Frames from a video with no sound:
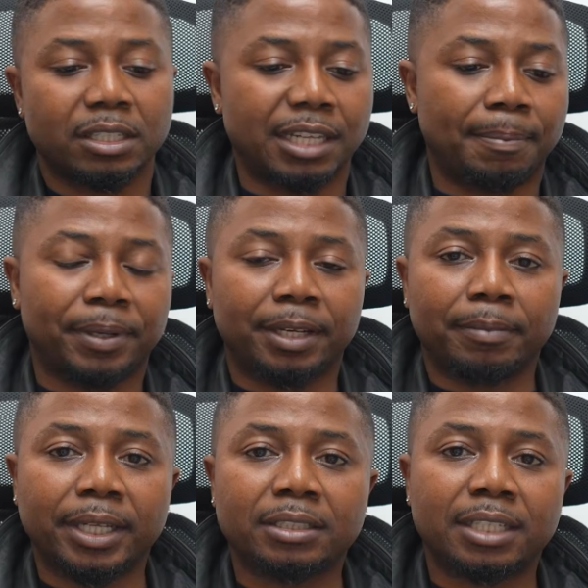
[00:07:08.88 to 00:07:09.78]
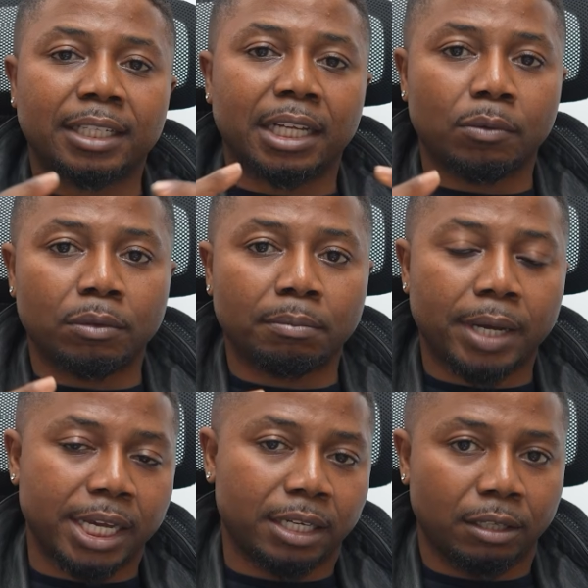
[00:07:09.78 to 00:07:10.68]
sampling means that they won't
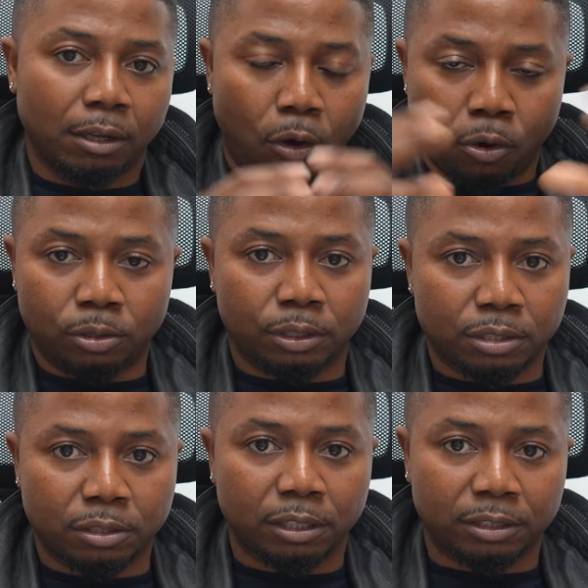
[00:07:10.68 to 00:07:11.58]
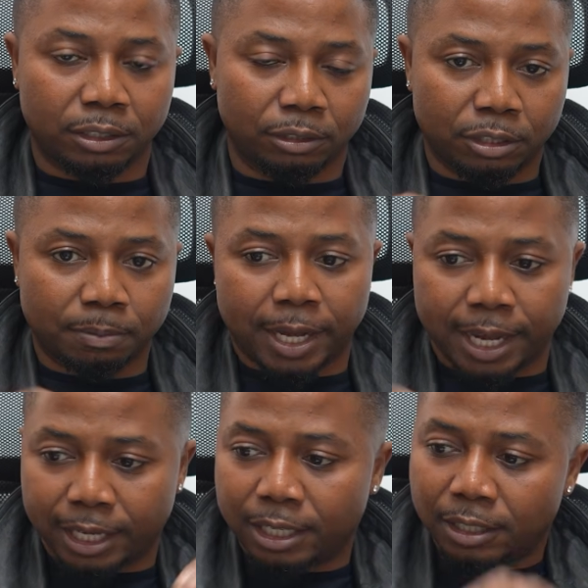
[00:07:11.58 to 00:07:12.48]
buy all the stocks, they'll just
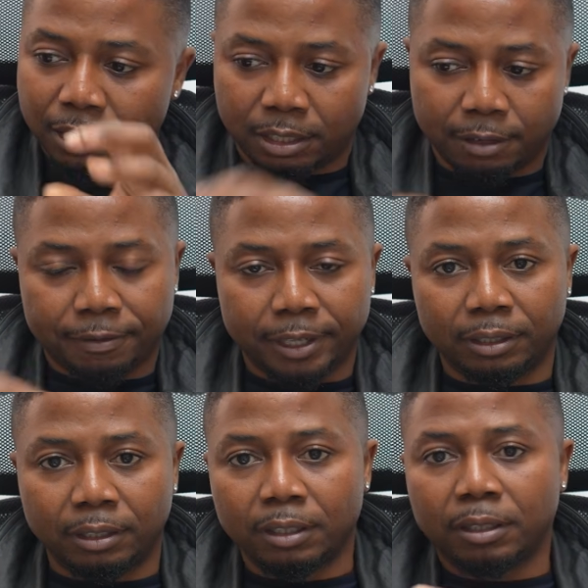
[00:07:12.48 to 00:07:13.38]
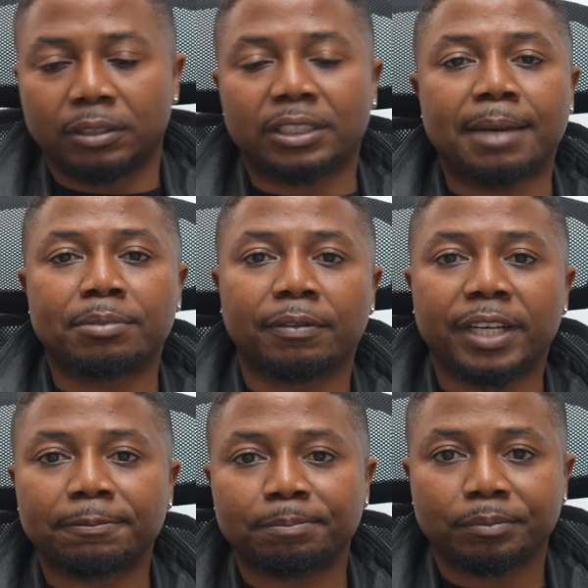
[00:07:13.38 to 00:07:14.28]
buy different types of
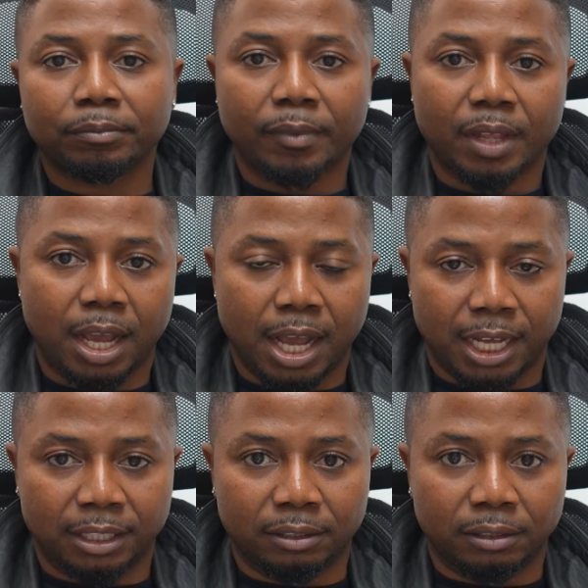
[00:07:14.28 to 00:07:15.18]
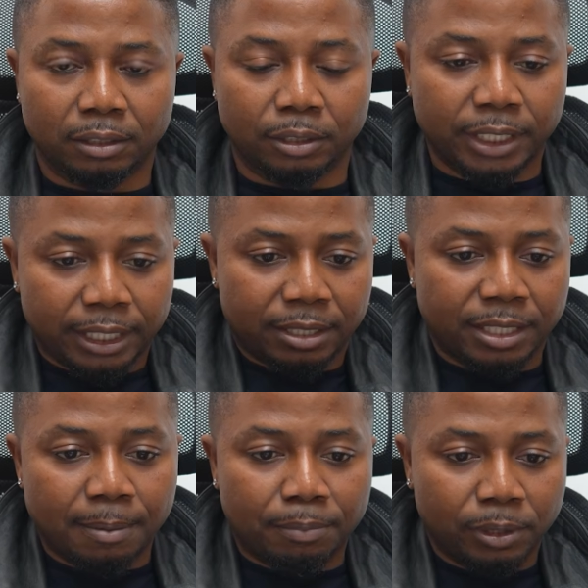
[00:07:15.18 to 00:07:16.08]
it, and they'll take a
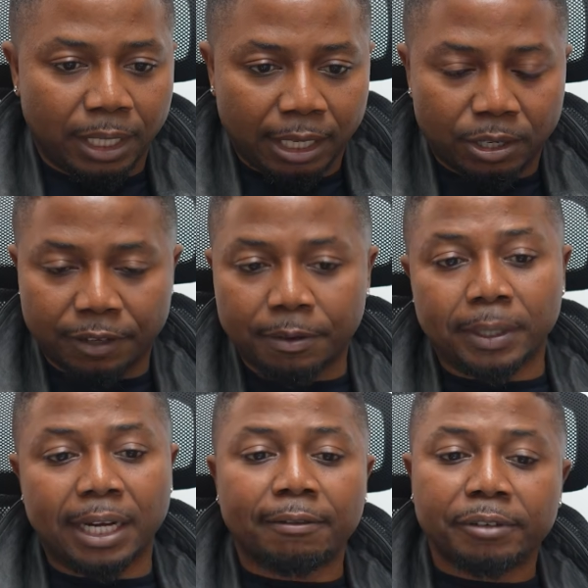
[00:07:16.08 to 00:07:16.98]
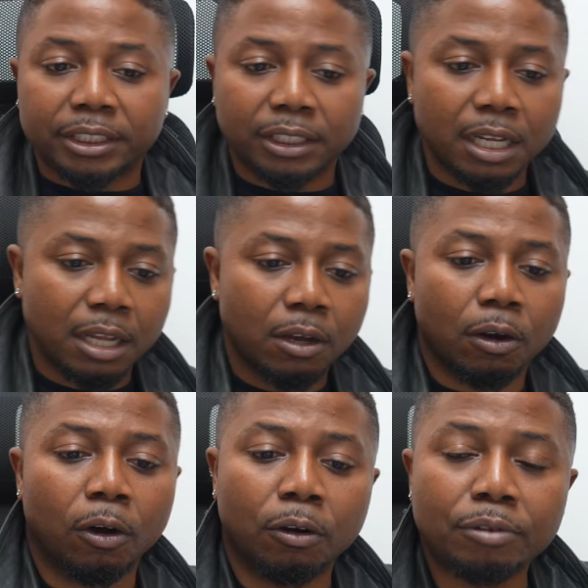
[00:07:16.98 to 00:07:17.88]
sample and they'll give them an average.
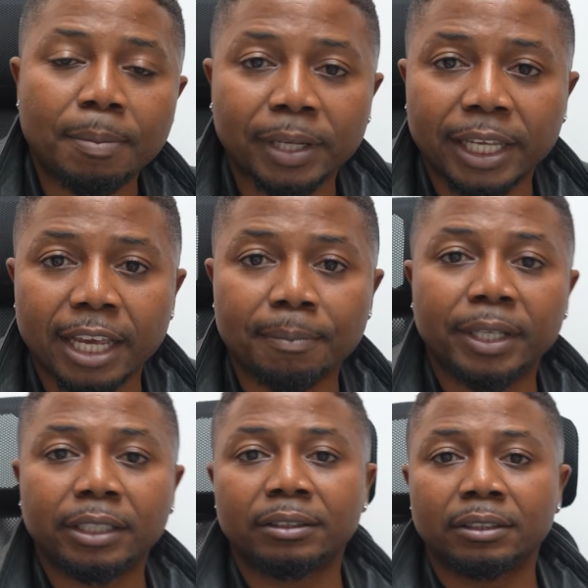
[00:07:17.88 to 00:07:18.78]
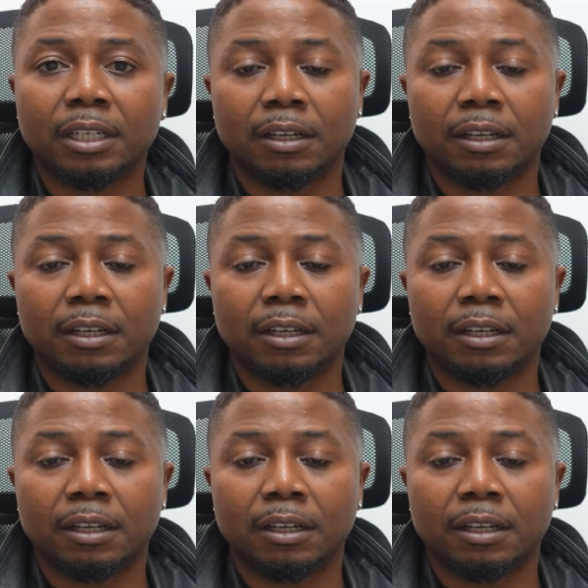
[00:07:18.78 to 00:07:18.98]
Or replicating means